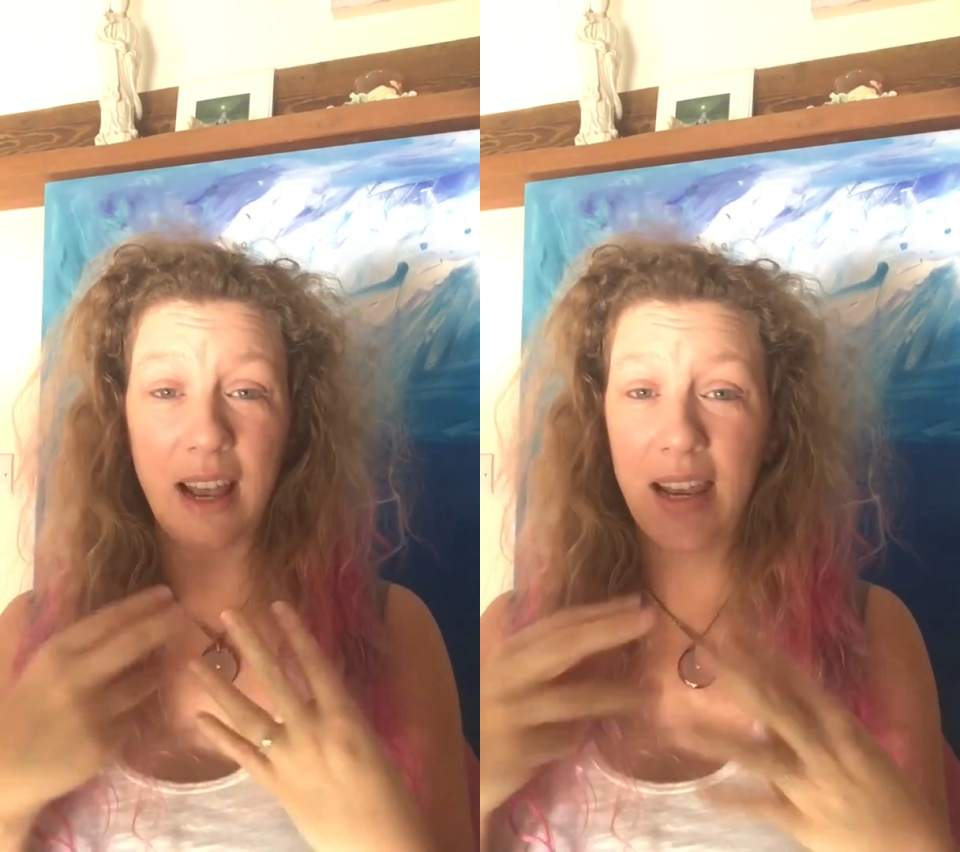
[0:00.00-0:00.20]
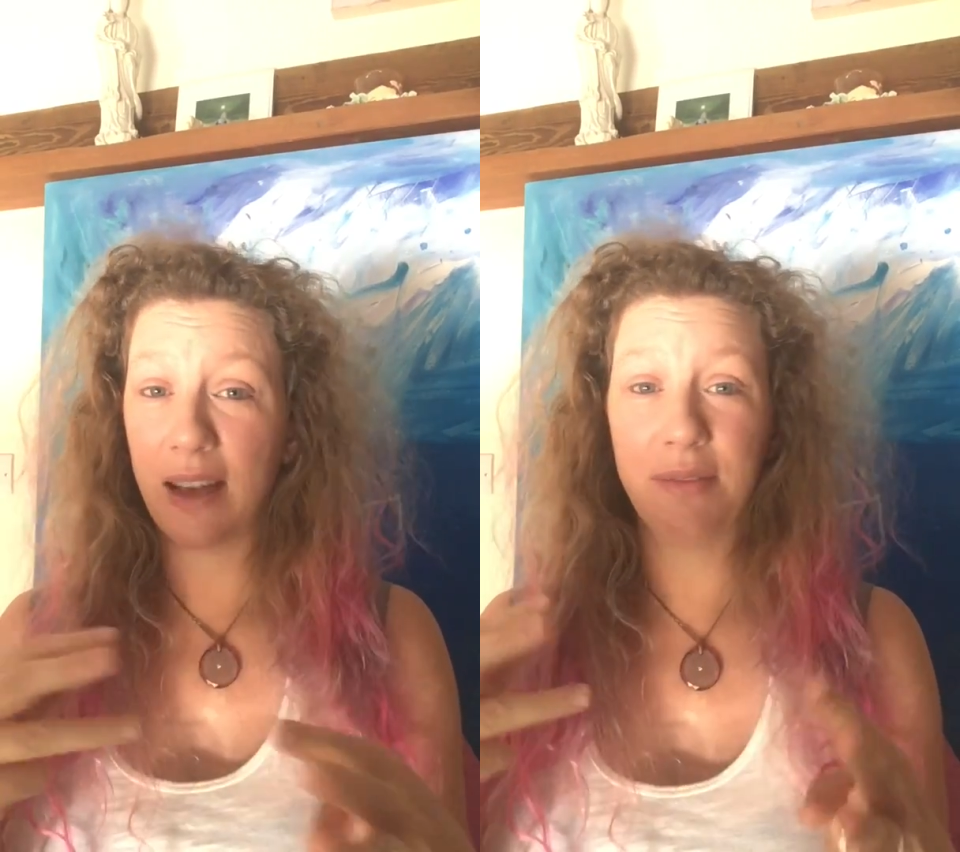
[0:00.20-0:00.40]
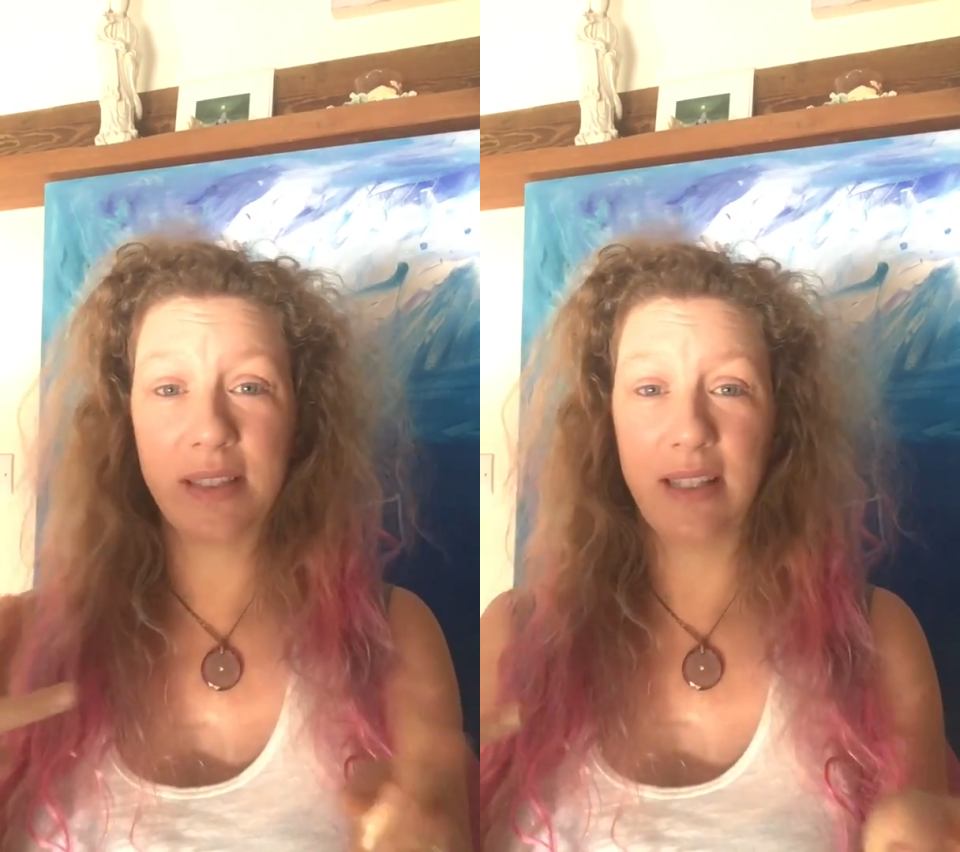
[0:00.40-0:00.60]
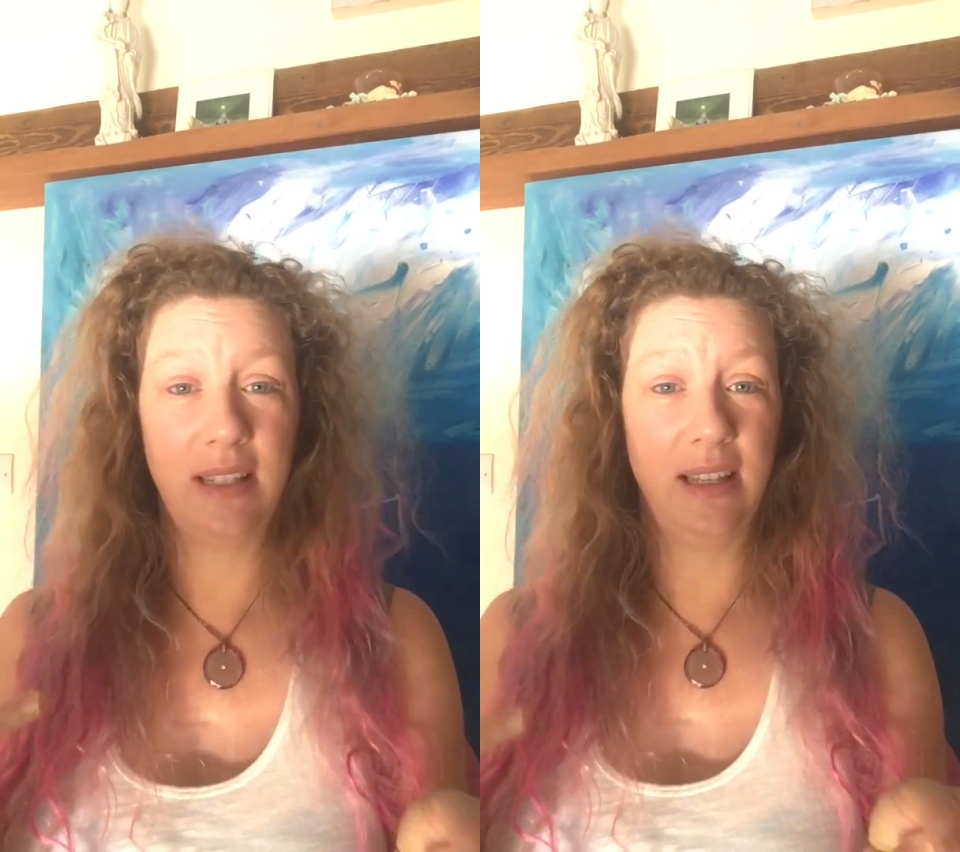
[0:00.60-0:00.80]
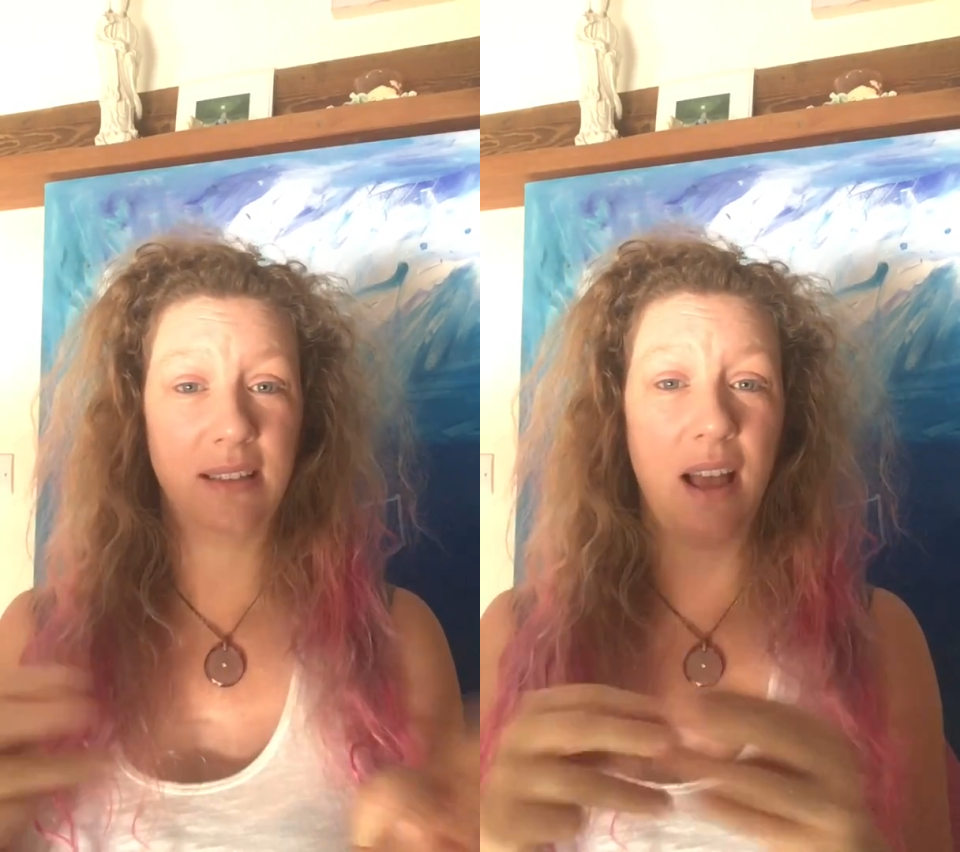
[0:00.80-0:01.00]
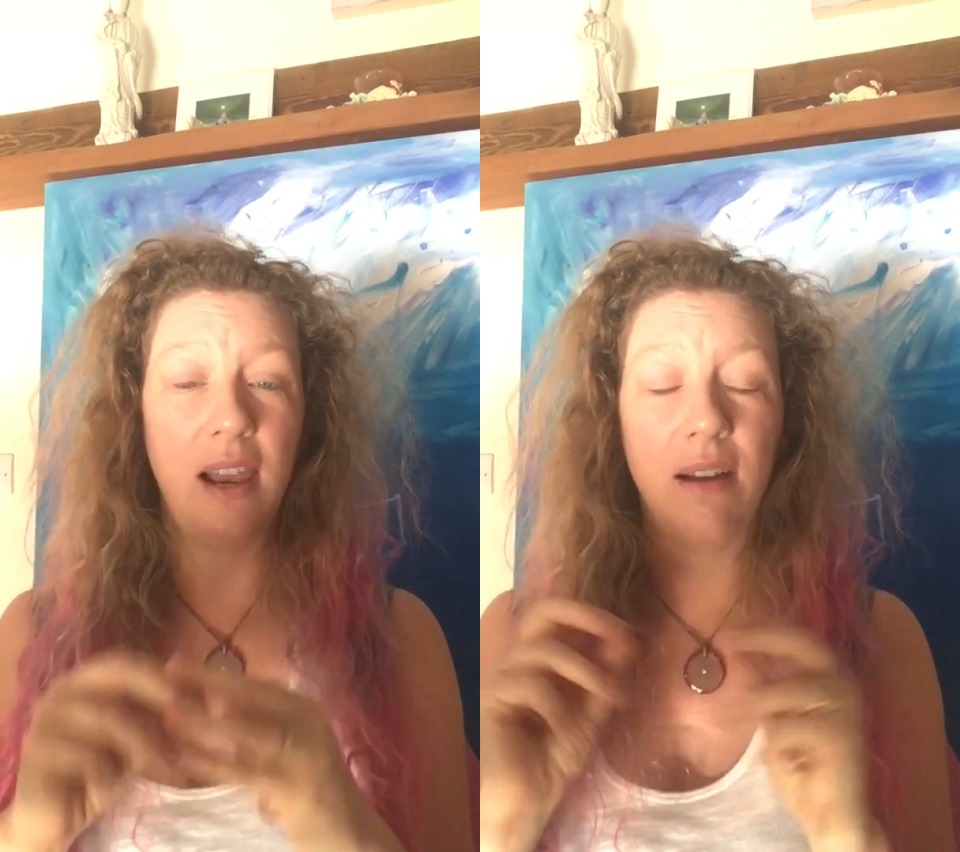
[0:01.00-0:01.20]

I love cities. I